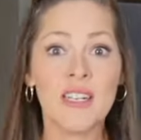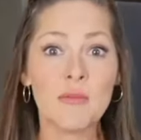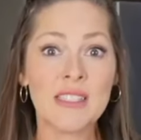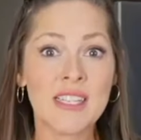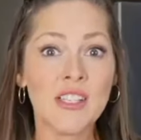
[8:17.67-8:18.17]
up
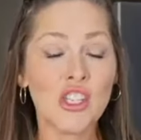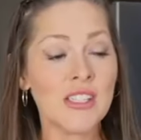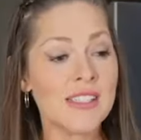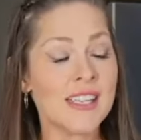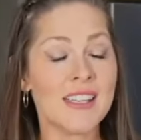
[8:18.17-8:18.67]
this
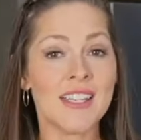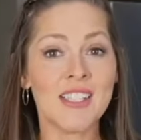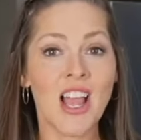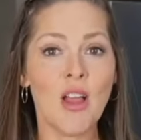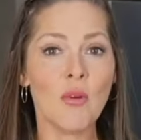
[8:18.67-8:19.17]
kitchen, set that
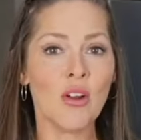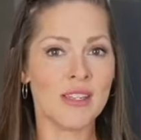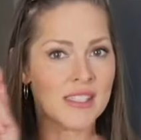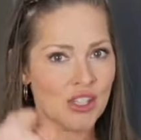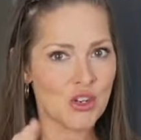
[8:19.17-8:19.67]
timer,
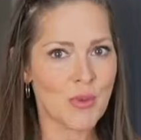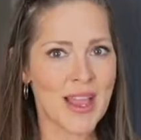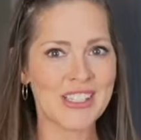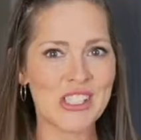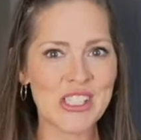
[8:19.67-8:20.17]
and see you
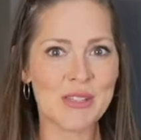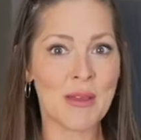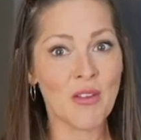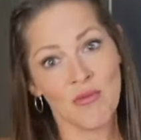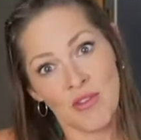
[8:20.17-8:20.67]
back in just
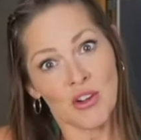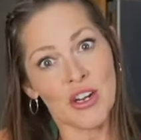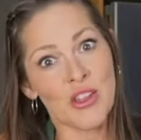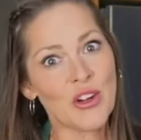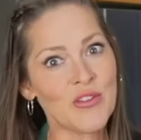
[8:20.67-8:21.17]
about 30
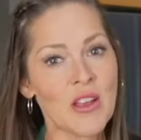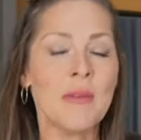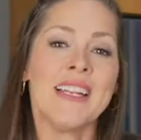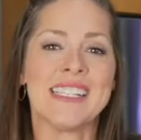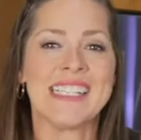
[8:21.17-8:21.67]
to 35
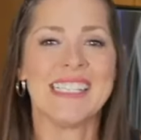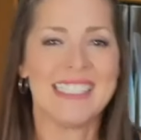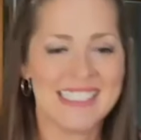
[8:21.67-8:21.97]
minutes.